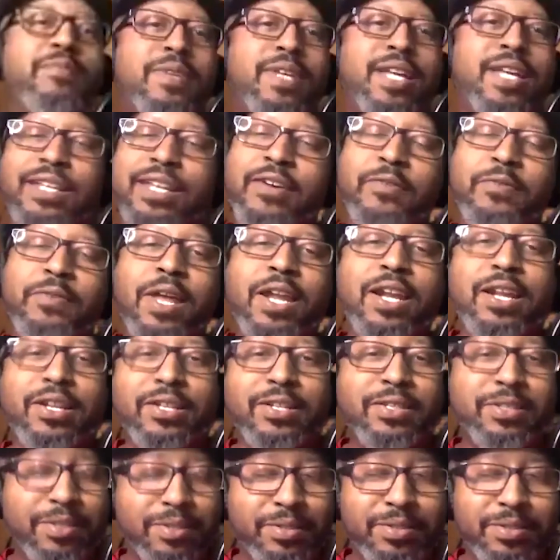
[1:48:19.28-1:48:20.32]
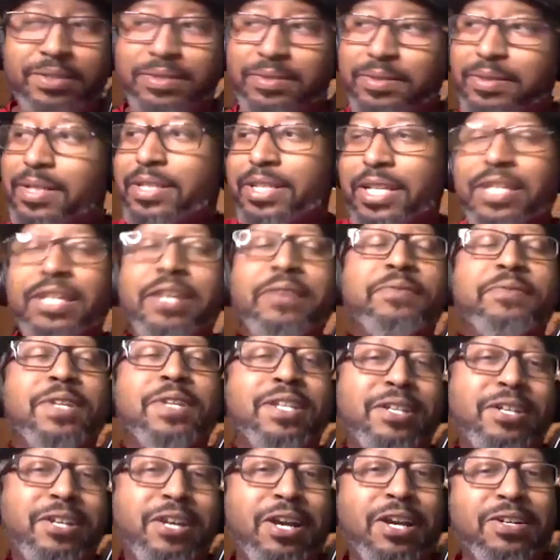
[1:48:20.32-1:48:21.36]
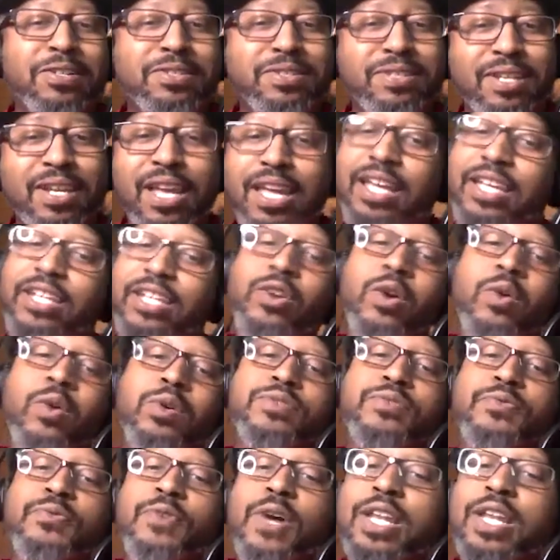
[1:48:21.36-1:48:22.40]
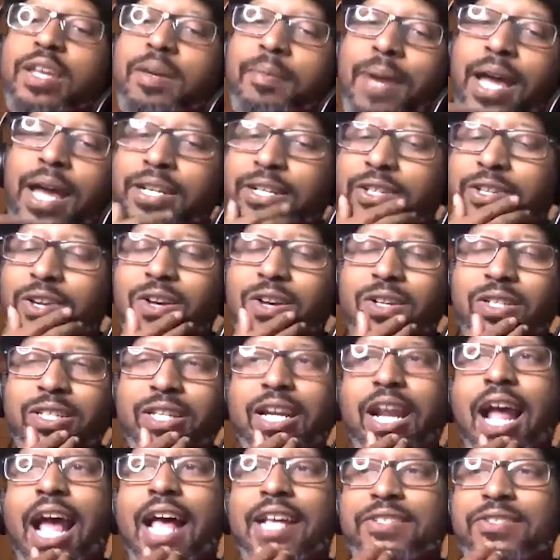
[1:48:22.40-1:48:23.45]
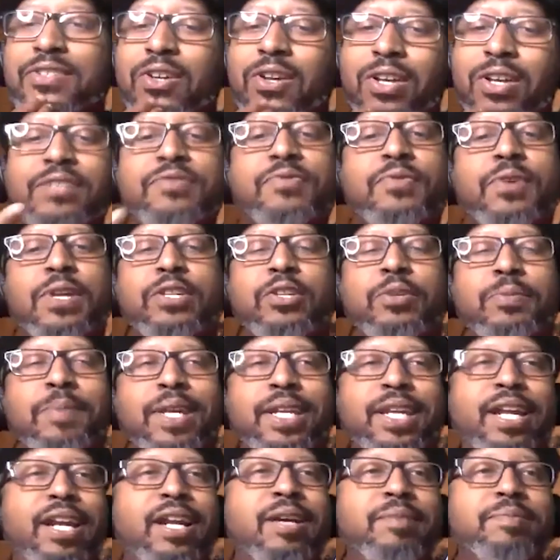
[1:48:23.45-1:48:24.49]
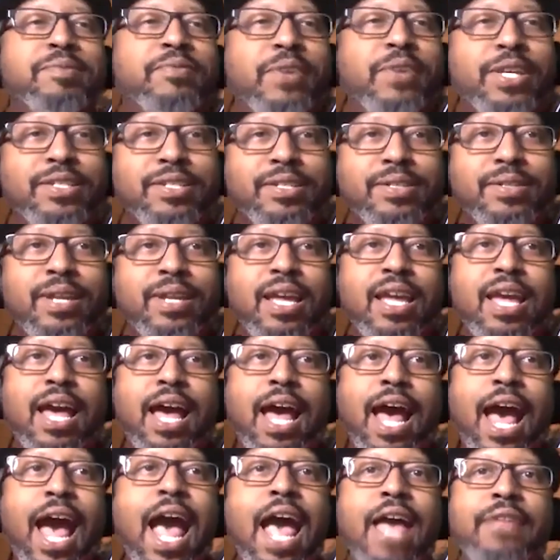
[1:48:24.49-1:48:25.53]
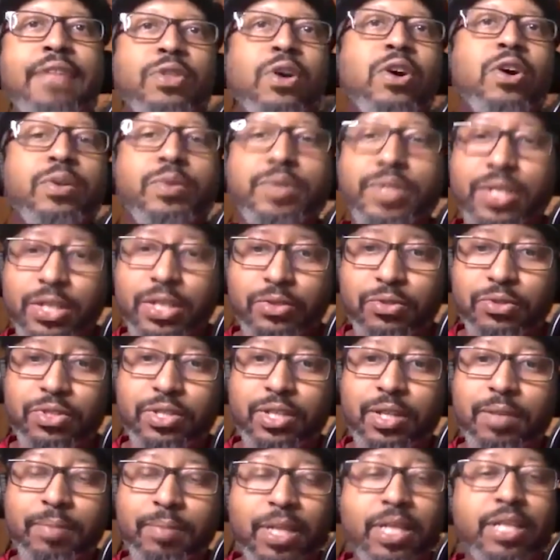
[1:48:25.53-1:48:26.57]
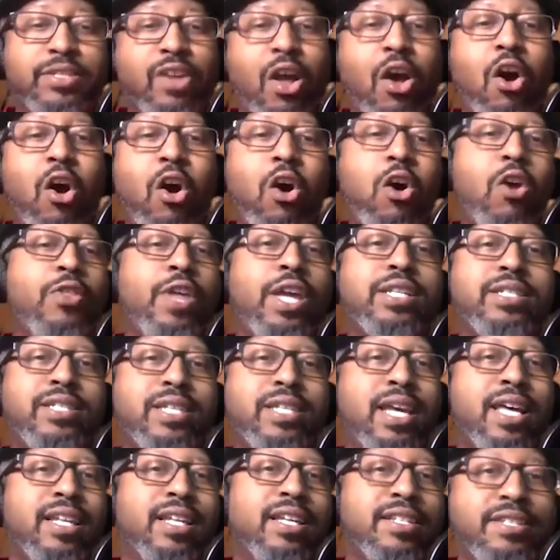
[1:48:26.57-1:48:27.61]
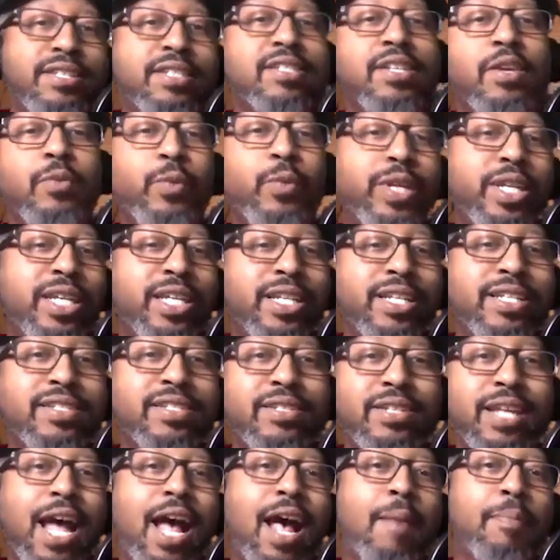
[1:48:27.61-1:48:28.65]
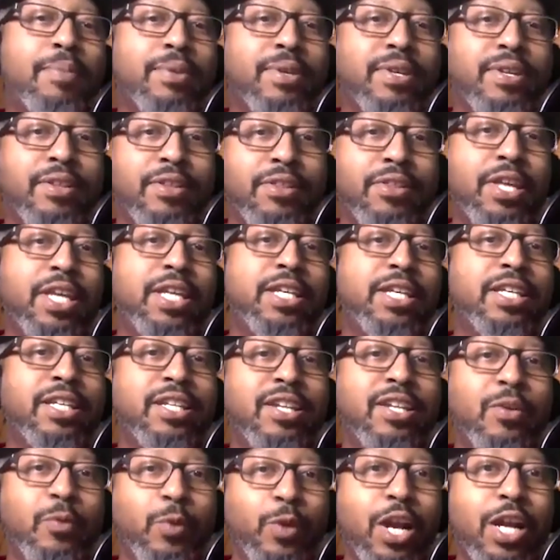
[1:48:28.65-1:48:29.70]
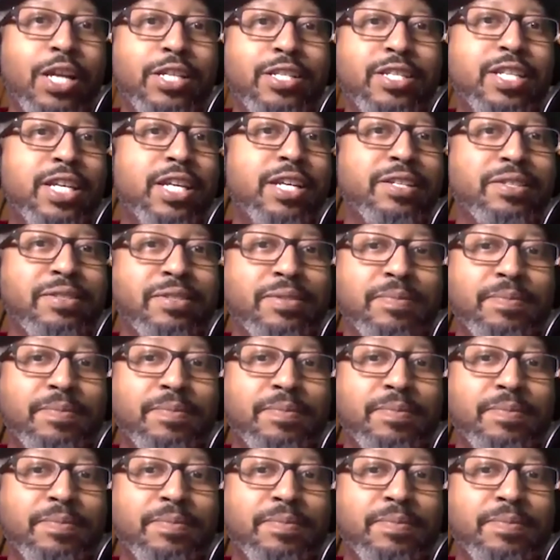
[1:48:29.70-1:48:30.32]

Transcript: they will find out the gift and the curse. You know what's funny about it, dog? That I saw. It's funny you made that observation. I thought it was interesting because all they tell us is that we need to stop thinking with our dicks.